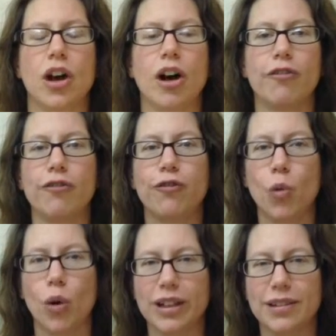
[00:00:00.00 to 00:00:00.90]
a
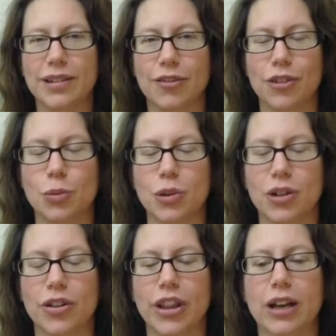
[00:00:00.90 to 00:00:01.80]
voice, if you
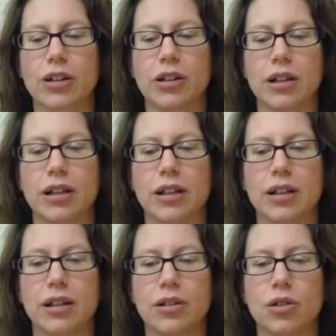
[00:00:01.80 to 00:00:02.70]
will, that could
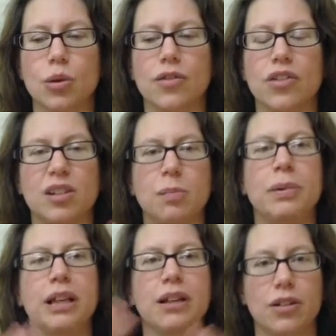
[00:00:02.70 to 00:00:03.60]
sort of
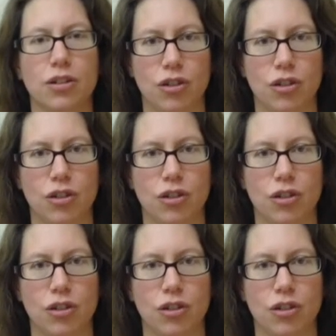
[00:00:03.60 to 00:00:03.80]
speak